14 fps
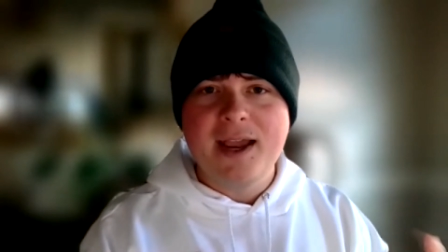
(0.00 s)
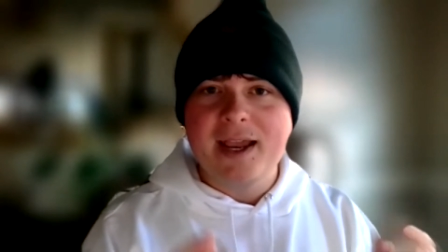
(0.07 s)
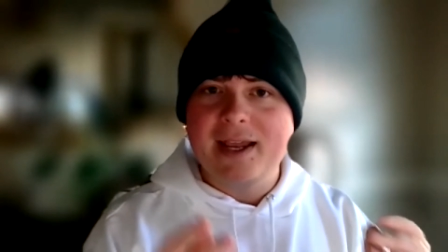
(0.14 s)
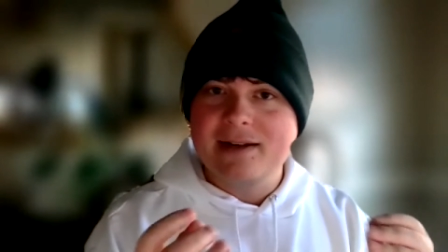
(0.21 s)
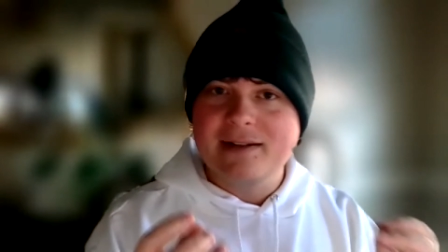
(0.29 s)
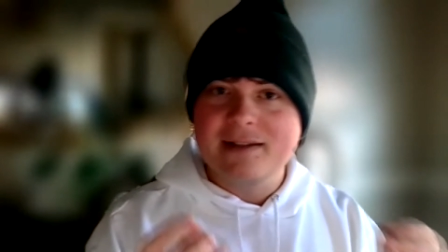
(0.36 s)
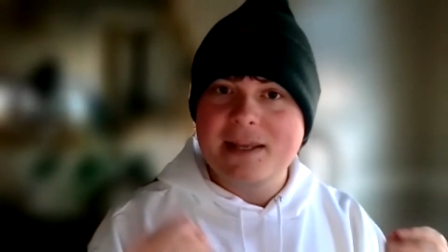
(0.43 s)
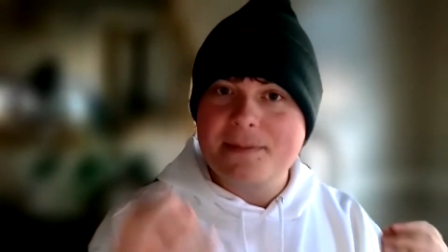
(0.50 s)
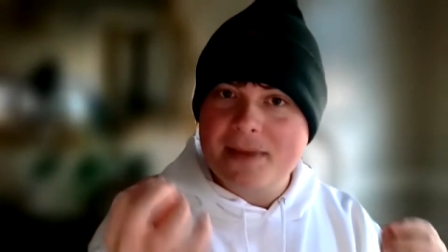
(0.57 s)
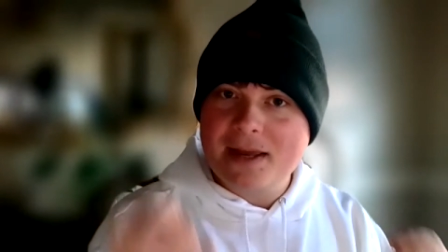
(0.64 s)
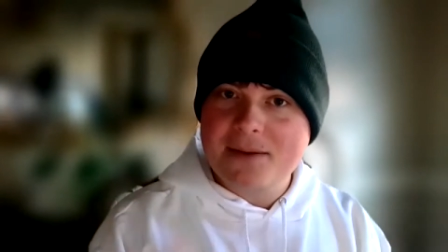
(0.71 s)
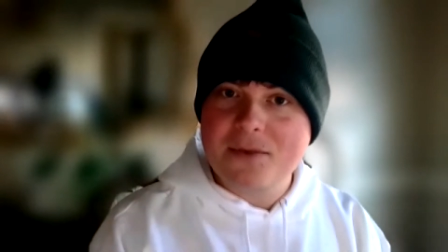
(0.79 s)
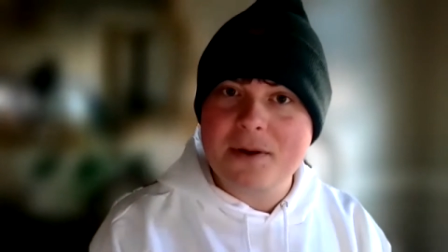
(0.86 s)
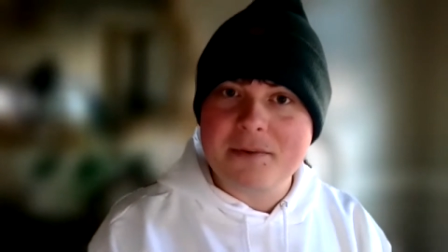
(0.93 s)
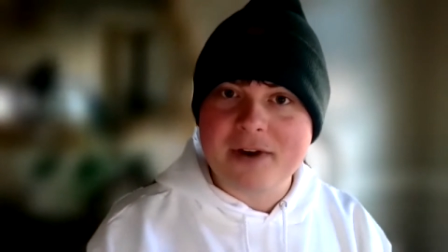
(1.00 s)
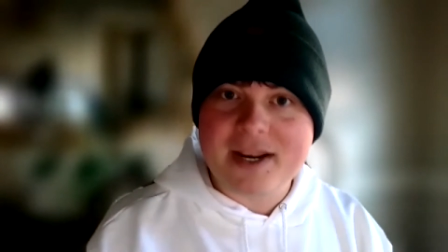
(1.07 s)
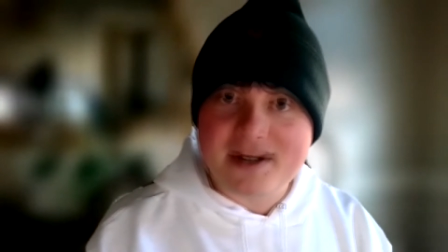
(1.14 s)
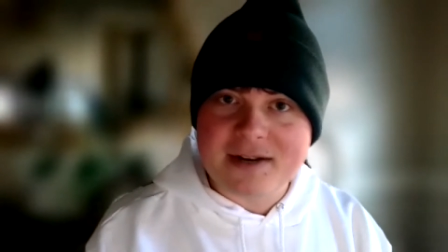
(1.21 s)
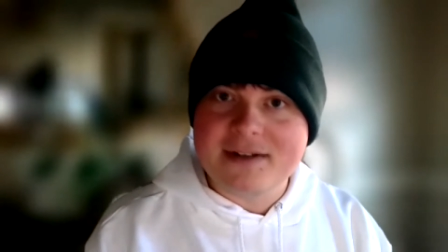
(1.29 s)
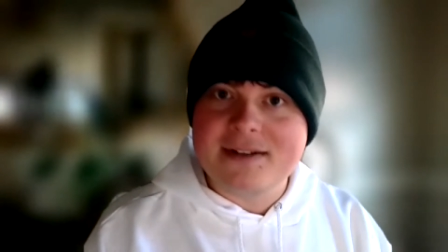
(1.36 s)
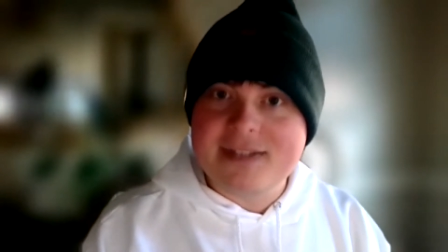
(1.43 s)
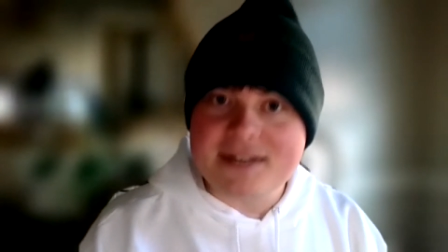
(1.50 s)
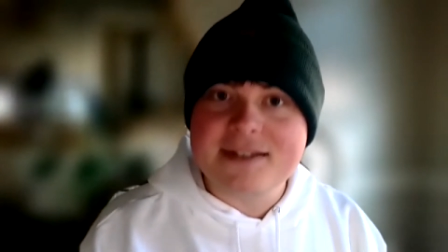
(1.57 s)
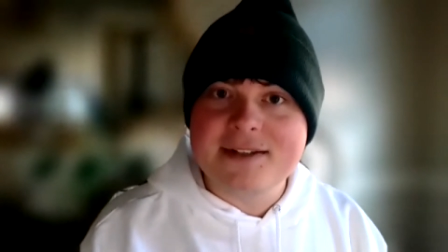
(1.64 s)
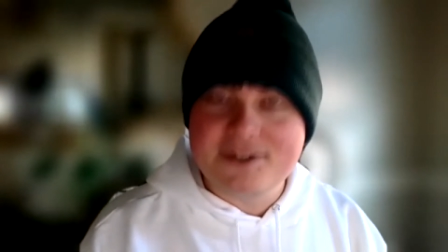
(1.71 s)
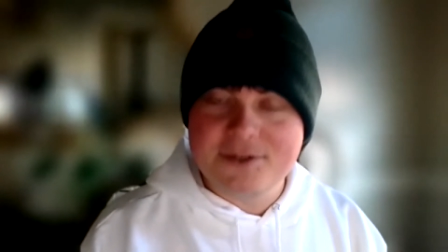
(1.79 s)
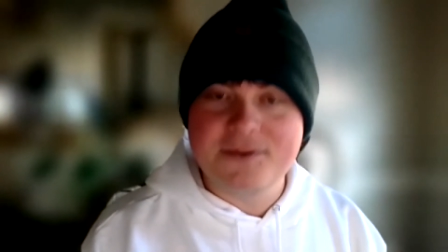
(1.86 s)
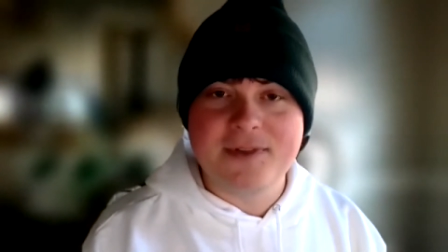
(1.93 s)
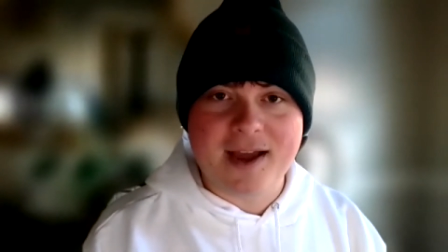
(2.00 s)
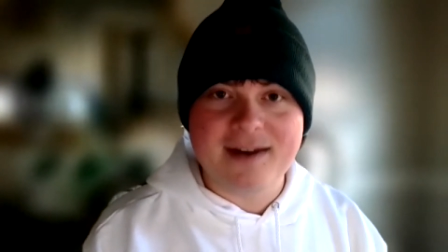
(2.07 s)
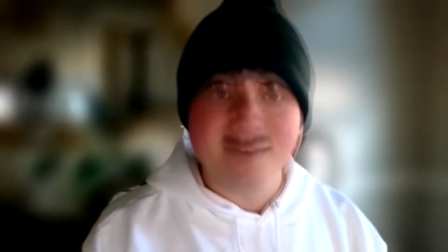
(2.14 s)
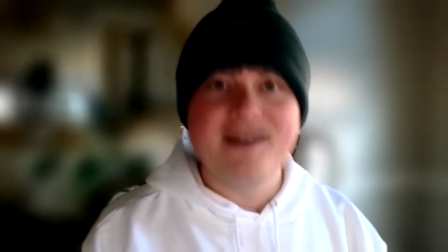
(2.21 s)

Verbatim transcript: And Lin-Manuel Miranda doesn't do that.